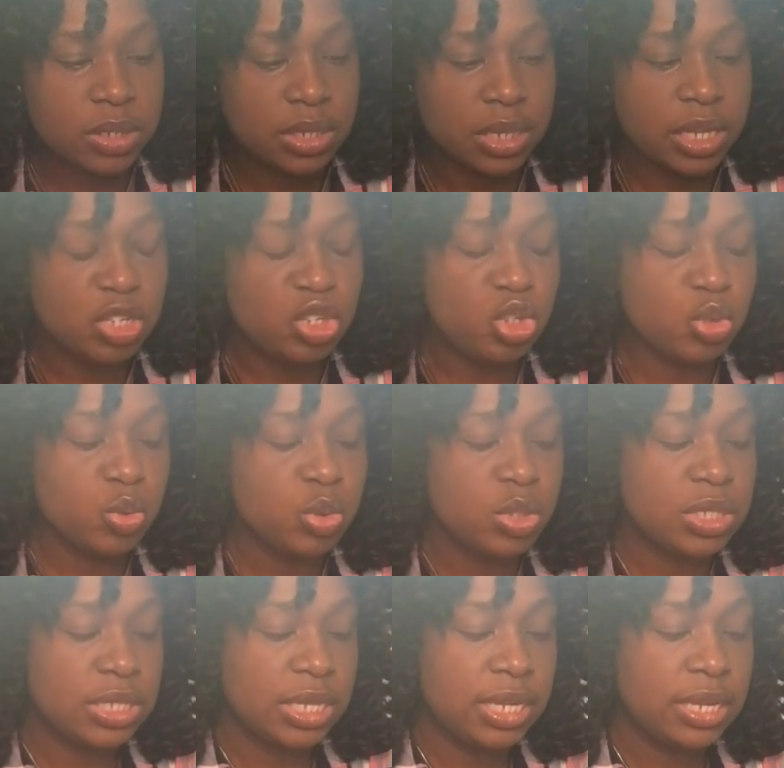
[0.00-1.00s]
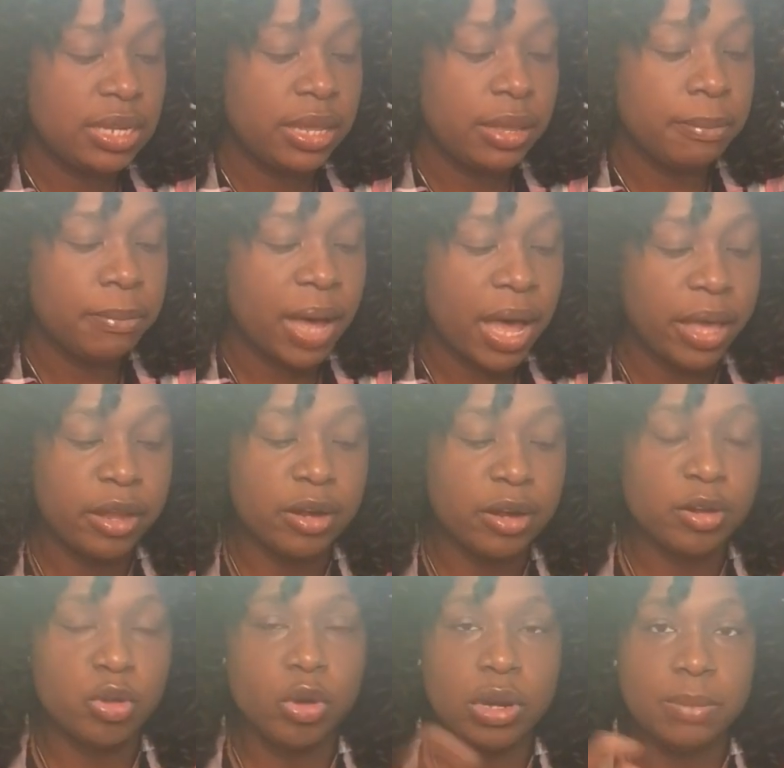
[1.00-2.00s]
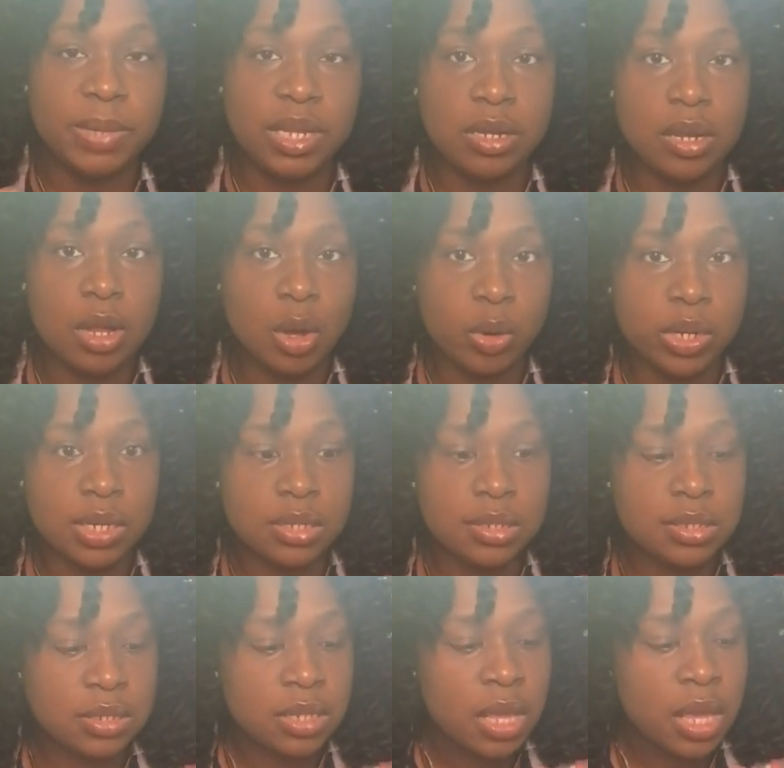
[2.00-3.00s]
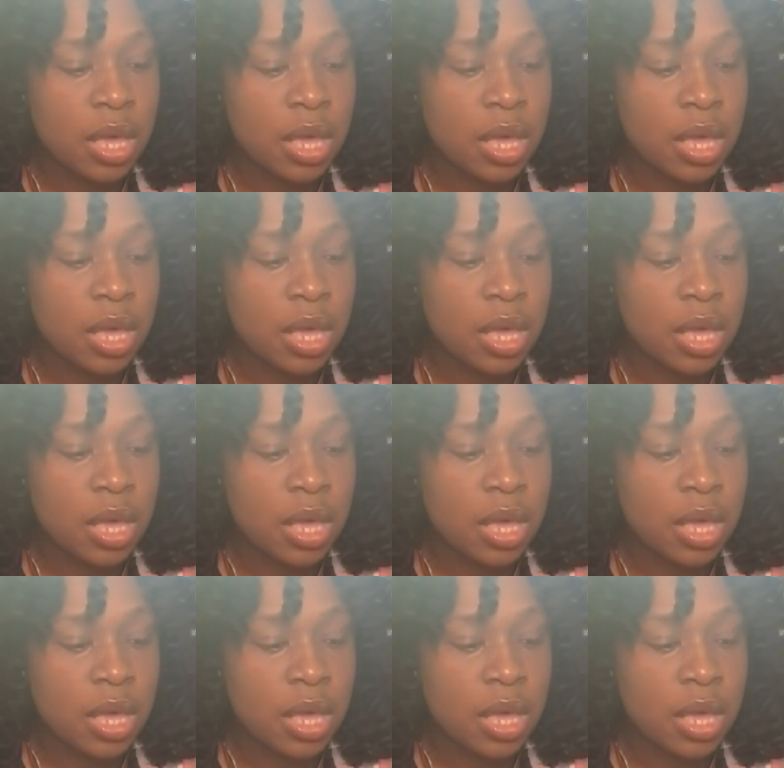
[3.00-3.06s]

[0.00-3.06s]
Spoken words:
to get you seen, admired. You're going to be noticed.